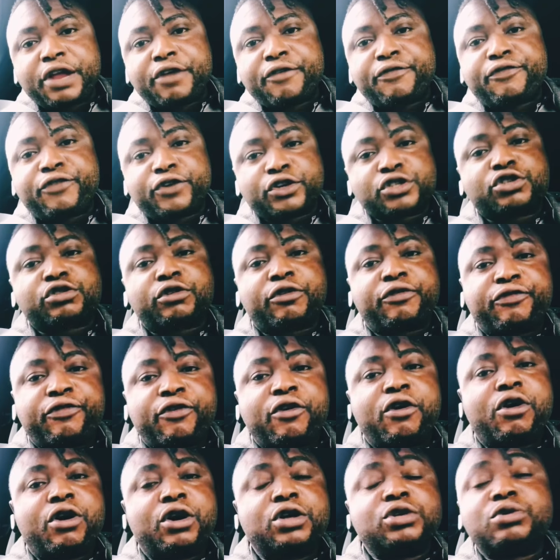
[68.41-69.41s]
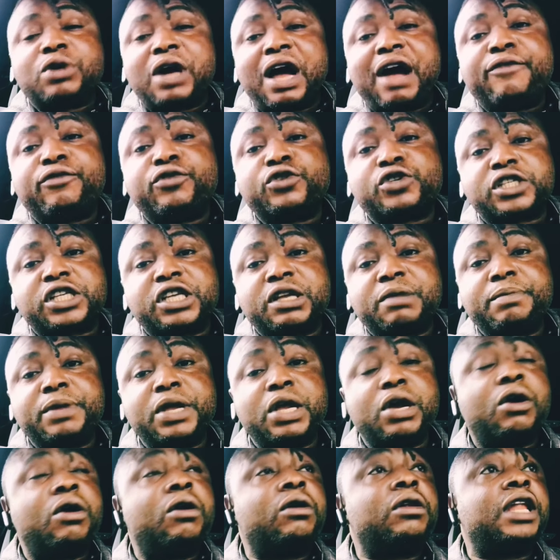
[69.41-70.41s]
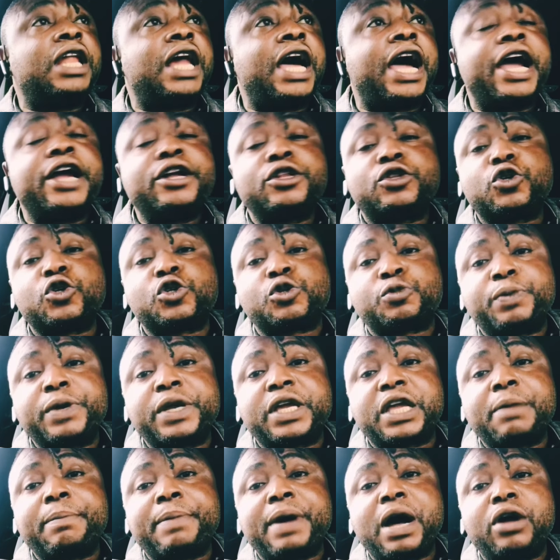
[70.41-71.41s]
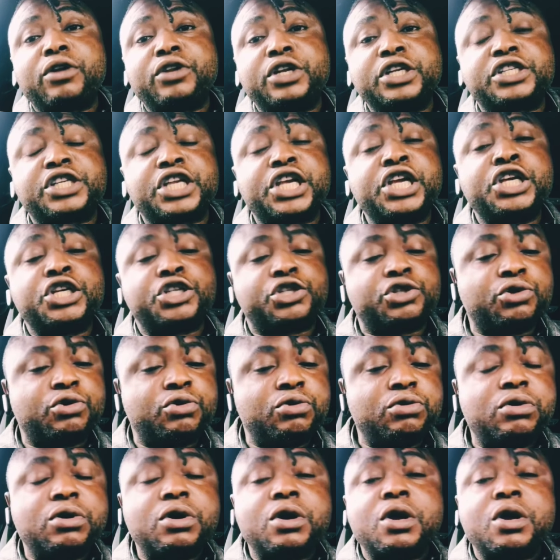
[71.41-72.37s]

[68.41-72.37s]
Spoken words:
First of all, you haven't seen me online to speak about this issue.